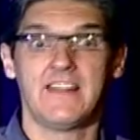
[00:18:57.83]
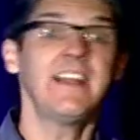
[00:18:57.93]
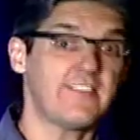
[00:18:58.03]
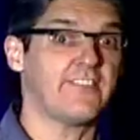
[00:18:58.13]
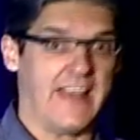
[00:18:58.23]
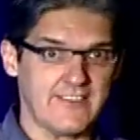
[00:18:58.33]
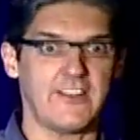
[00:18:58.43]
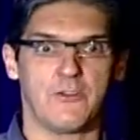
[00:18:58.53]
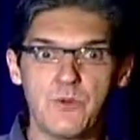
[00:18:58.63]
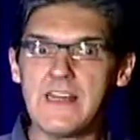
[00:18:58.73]
This is
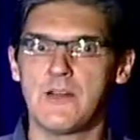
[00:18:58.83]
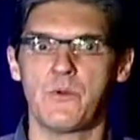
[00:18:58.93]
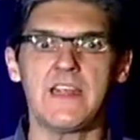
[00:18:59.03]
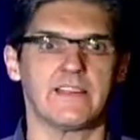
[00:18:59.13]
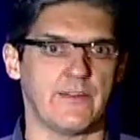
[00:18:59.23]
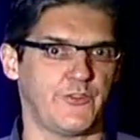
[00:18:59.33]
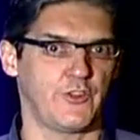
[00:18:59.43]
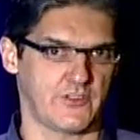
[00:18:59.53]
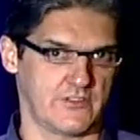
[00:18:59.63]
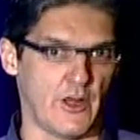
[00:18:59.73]
actually really weird if
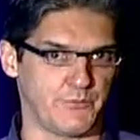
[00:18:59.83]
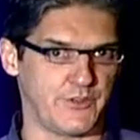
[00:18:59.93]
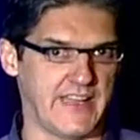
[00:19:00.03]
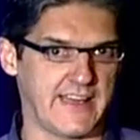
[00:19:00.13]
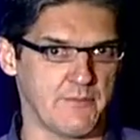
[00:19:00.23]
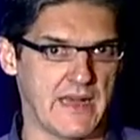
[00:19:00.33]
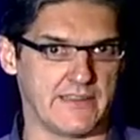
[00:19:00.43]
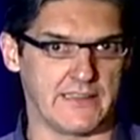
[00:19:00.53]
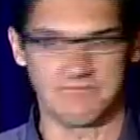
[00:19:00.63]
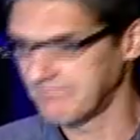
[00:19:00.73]
you come to think
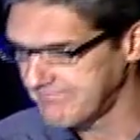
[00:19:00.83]
about it.